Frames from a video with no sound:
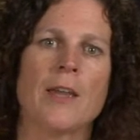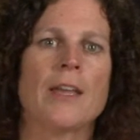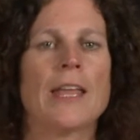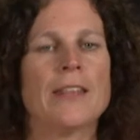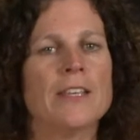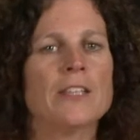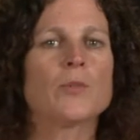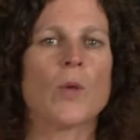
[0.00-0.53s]

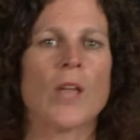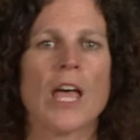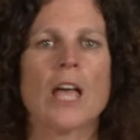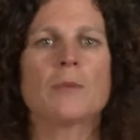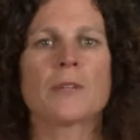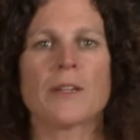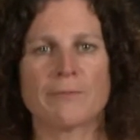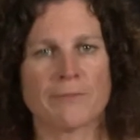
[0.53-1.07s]
and this will
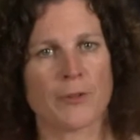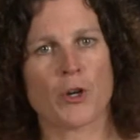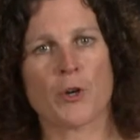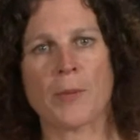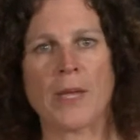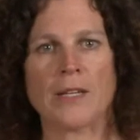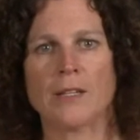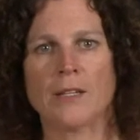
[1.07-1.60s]
help
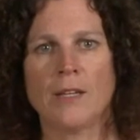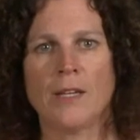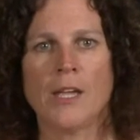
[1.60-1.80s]
confirm it.